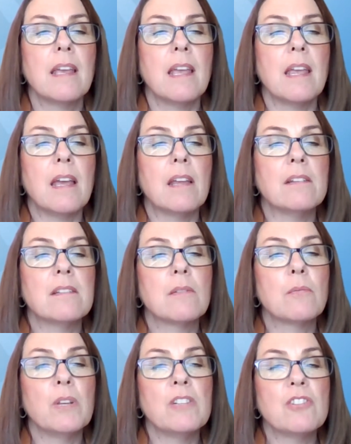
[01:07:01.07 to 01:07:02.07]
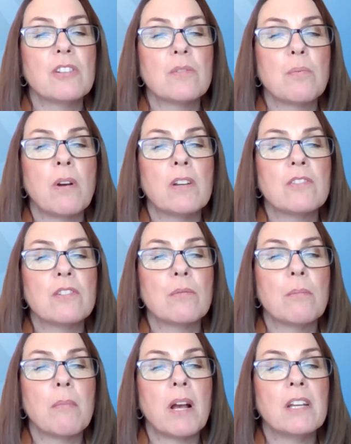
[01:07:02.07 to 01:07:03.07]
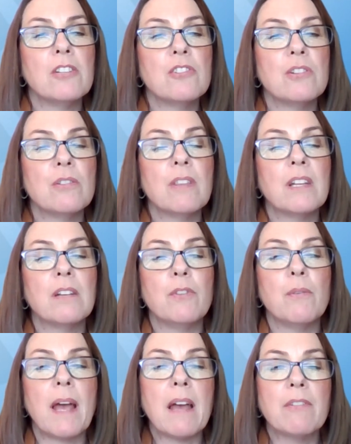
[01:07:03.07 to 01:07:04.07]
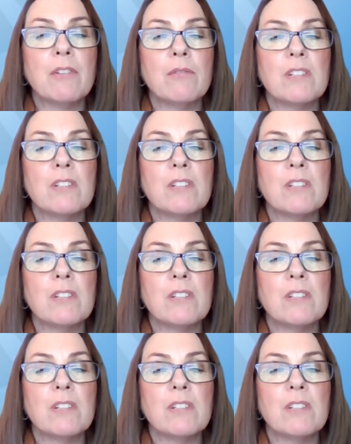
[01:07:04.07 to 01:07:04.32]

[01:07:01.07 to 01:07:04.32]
And we just want to remind you that if you haven't